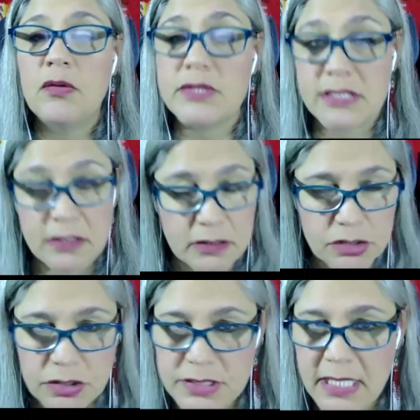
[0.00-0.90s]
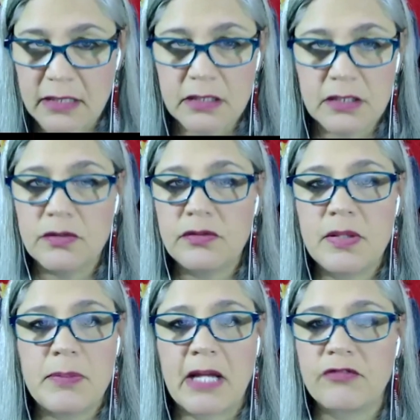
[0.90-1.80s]
with signatures that include
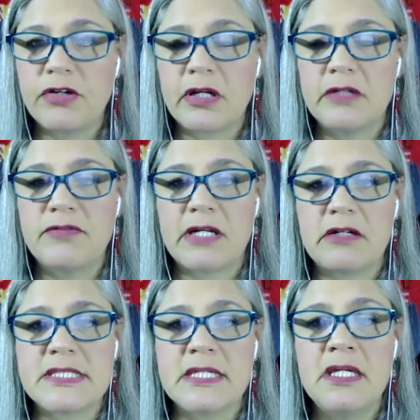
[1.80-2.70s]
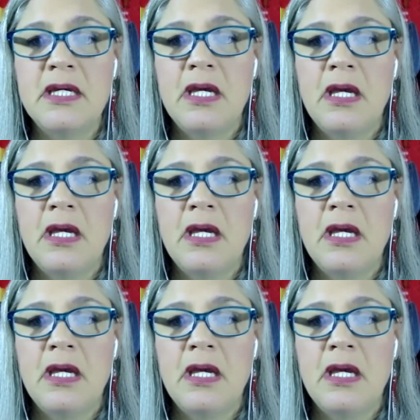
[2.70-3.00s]
the Blackfoot Confederacy,